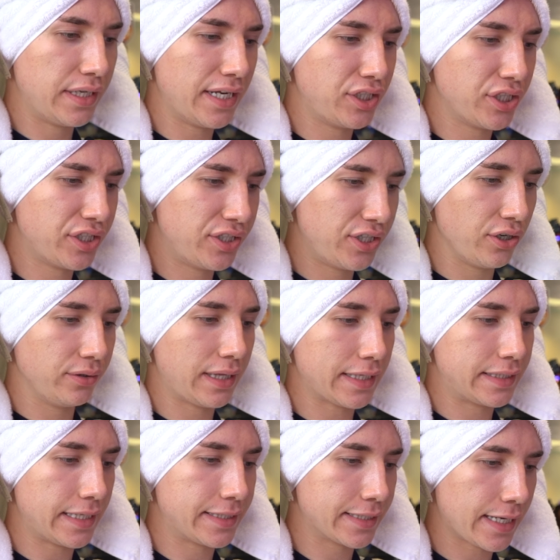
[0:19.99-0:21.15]
Did it just toot? That's
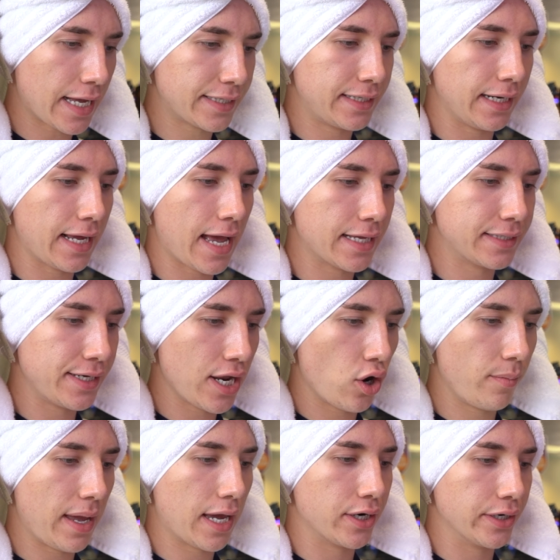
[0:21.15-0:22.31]
disgusting. It has no
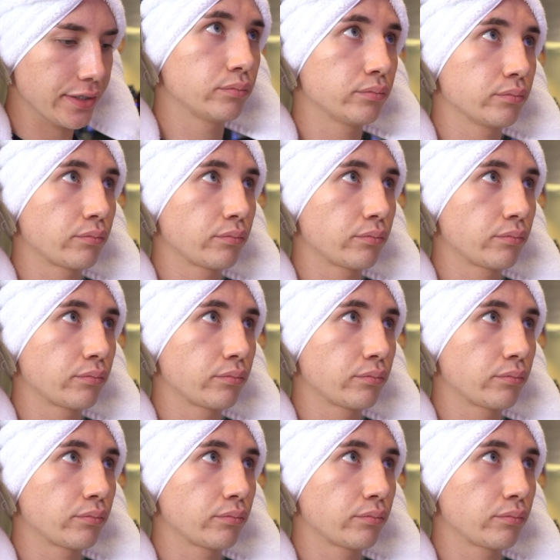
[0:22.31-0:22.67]
manners.